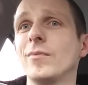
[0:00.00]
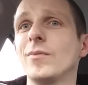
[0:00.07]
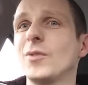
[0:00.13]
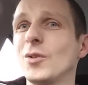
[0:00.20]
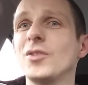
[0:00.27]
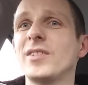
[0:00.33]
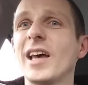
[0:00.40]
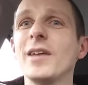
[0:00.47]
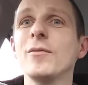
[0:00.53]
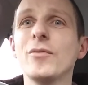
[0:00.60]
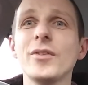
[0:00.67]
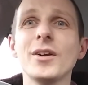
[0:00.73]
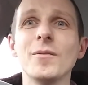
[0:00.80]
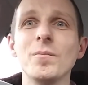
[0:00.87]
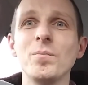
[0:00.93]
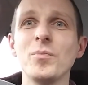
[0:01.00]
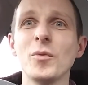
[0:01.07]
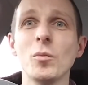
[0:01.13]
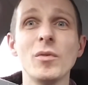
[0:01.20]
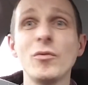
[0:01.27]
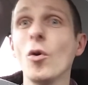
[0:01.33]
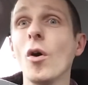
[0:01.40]
So it's time for it.
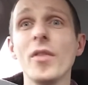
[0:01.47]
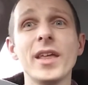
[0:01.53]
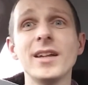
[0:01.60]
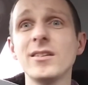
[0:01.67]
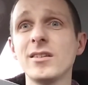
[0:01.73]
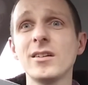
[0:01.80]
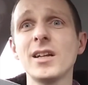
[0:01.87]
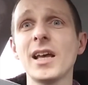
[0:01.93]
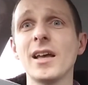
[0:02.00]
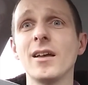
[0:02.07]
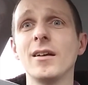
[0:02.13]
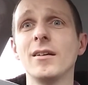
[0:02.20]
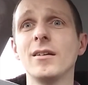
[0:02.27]
We've got the internet.